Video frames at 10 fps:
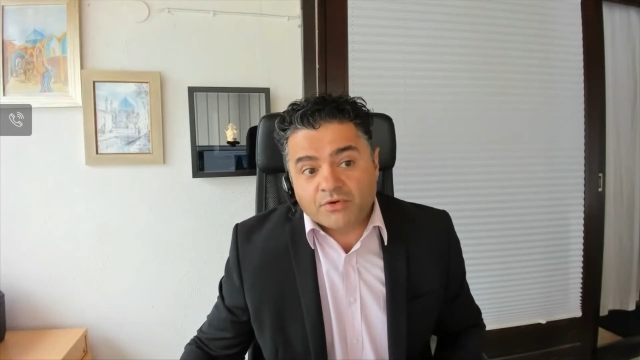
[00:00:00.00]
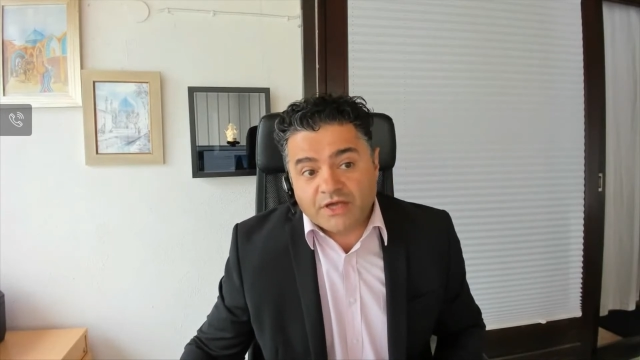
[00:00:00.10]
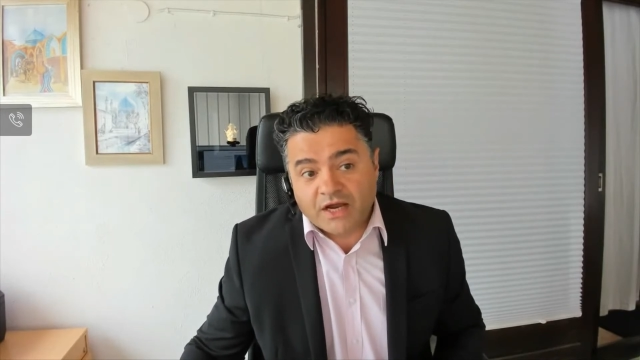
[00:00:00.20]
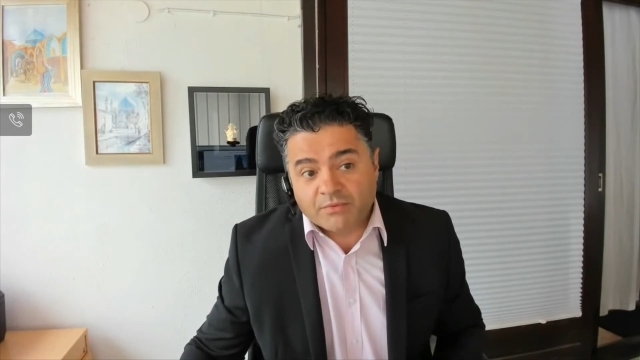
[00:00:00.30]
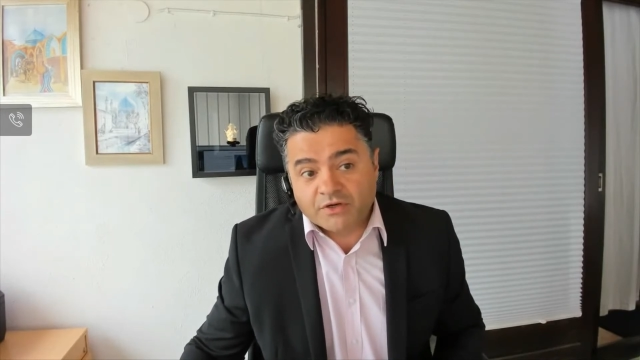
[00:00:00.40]

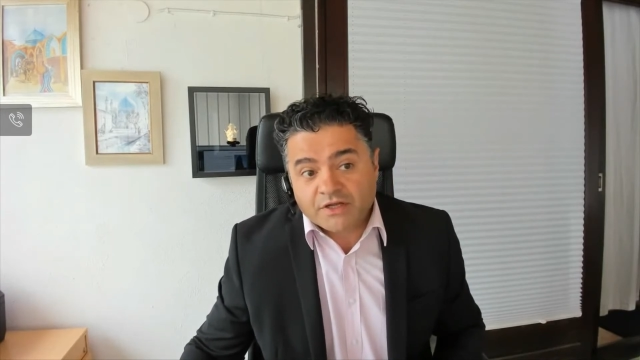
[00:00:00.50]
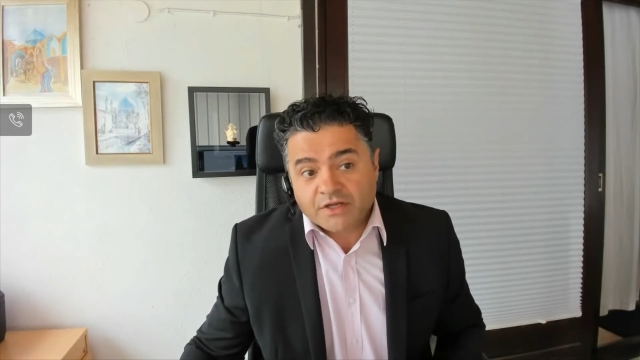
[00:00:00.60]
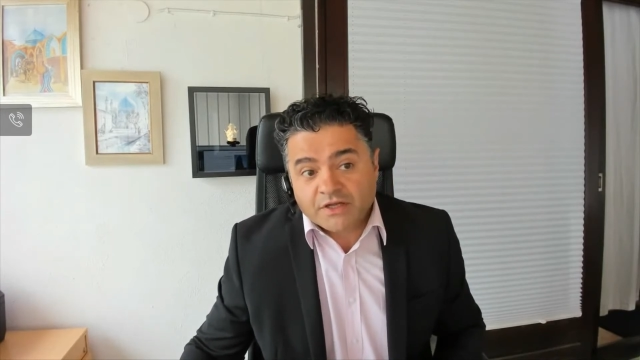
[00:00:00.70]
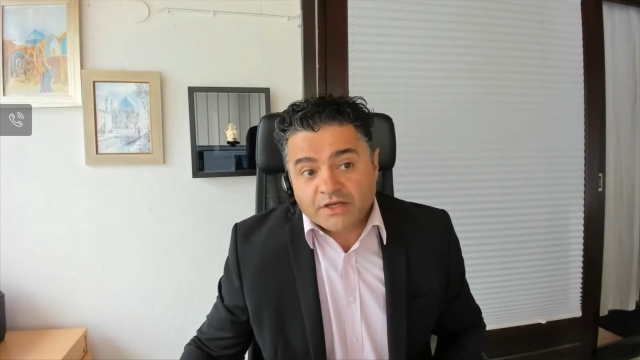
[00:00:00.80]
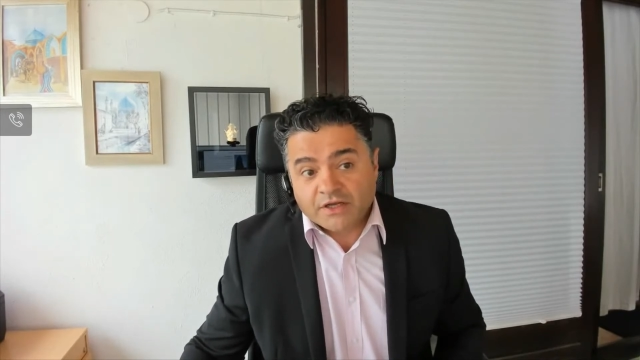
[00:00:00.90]
carbon
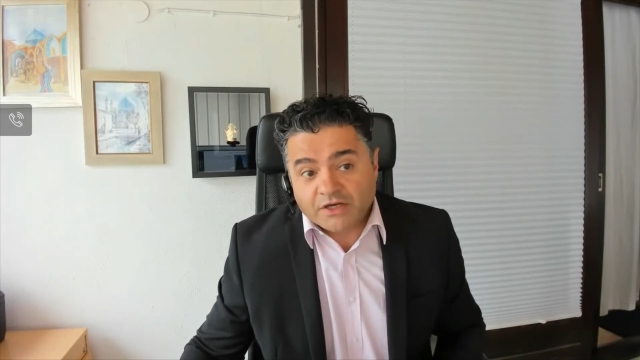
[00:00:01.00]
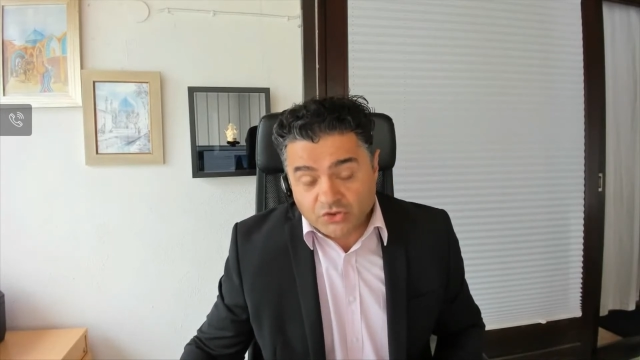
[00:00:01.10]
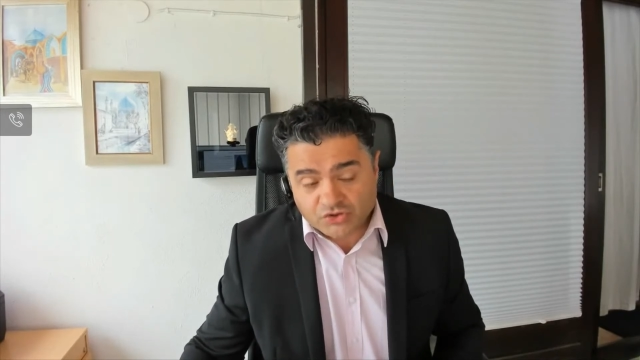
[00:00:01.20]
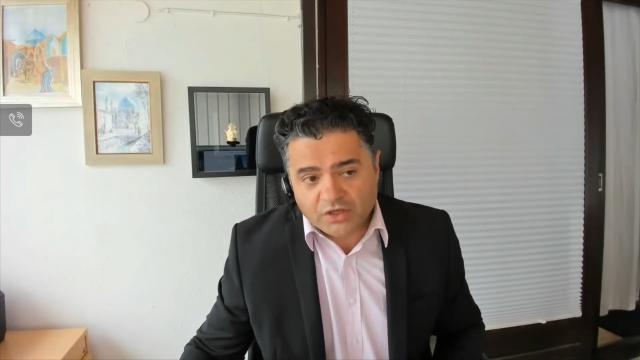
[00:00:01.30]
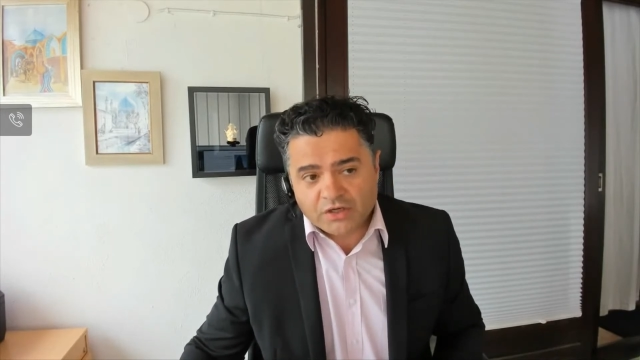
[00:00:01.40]

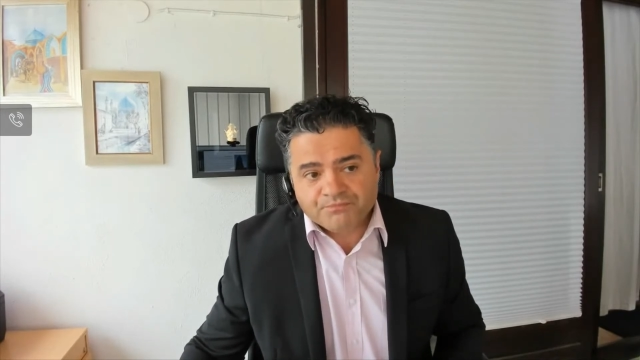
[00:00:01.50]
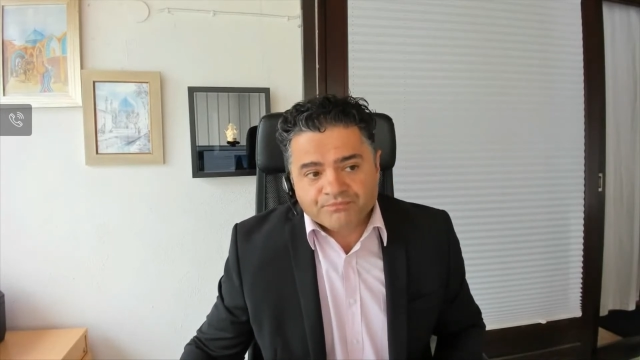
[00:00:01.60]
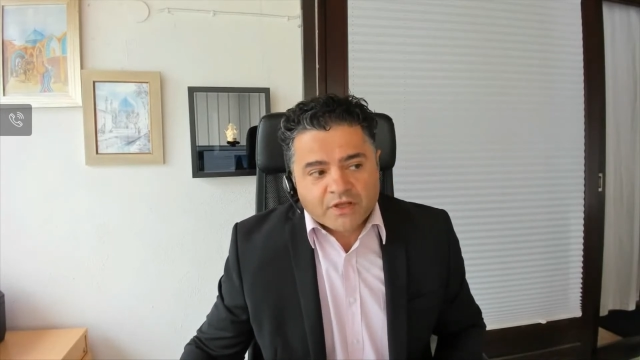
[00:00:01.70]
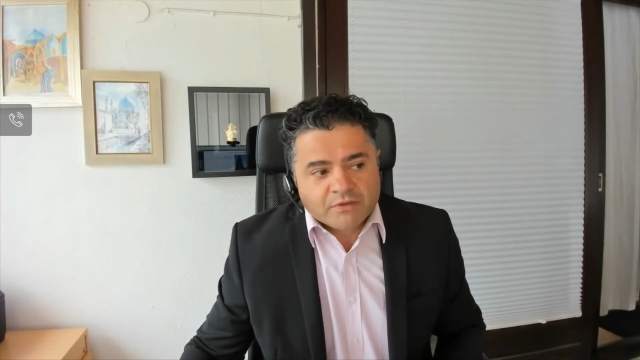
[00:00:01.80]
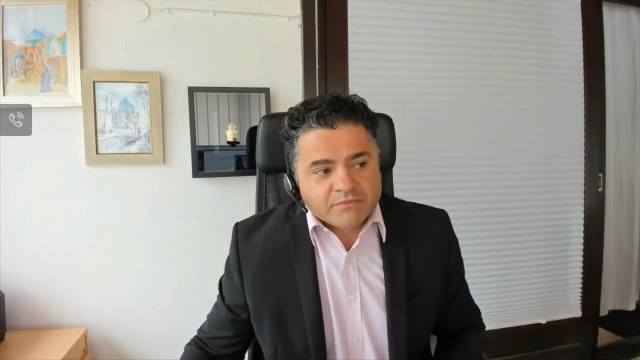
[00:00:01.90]
neutral,
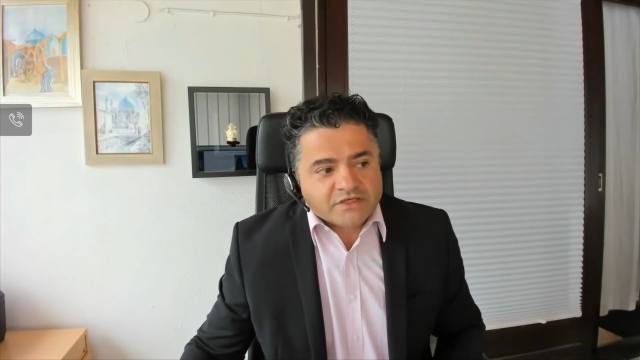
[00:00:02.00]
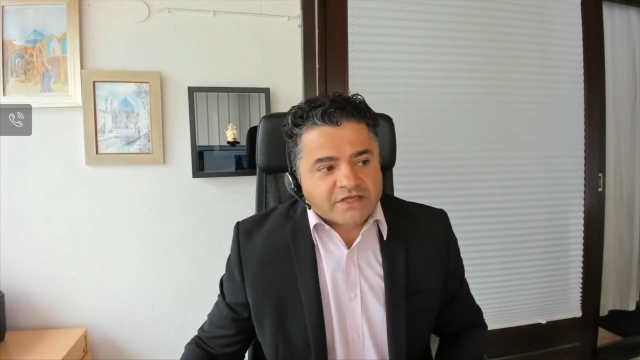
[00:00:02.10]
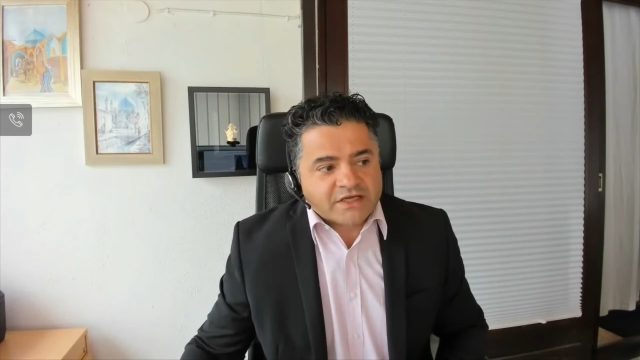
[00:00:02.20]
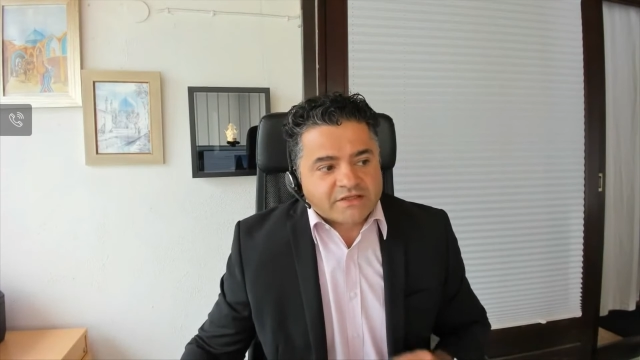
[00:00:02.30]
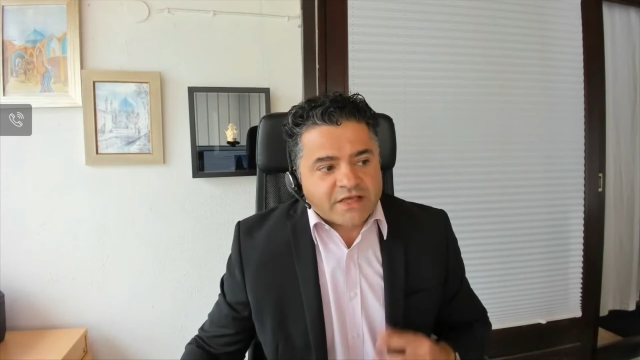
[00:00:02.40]

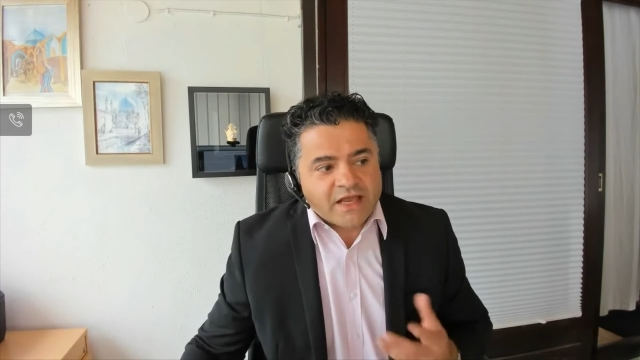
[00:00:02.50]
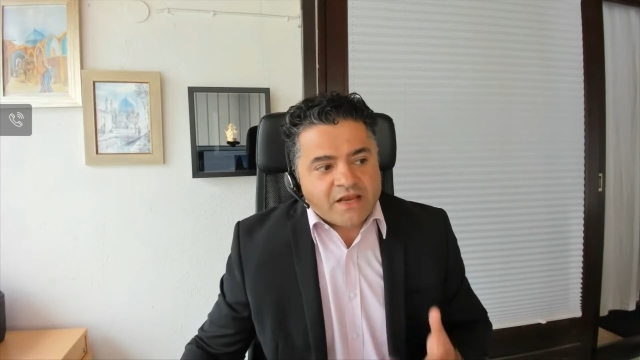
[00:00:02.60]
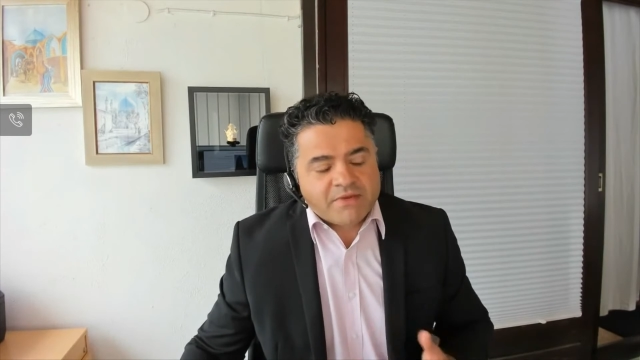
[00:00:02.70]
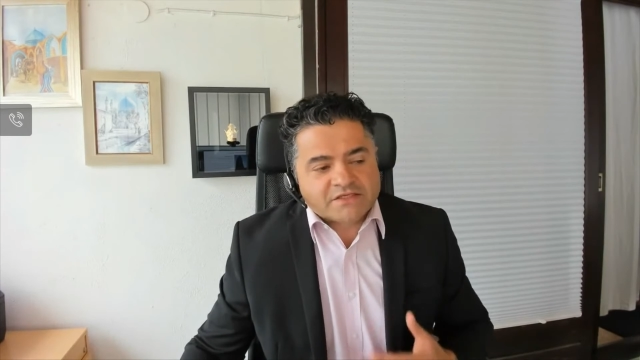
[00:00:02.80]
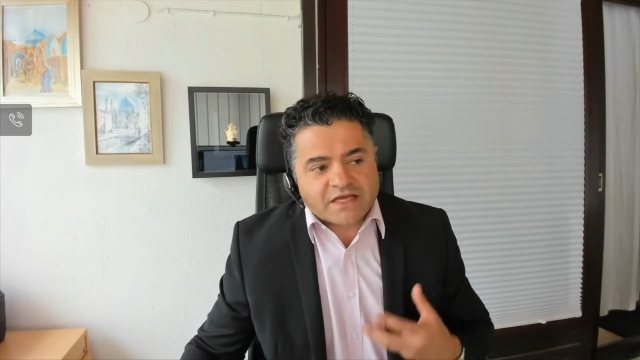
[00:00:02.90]
means that the
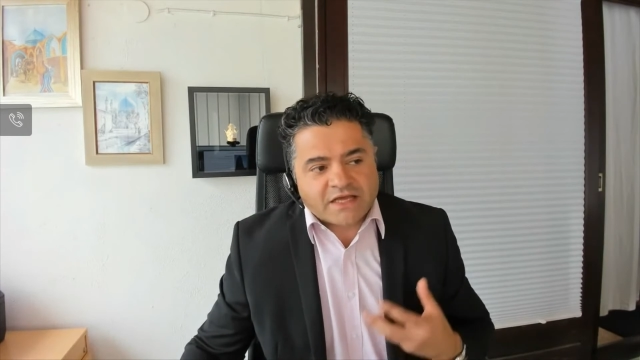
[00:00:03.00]
elements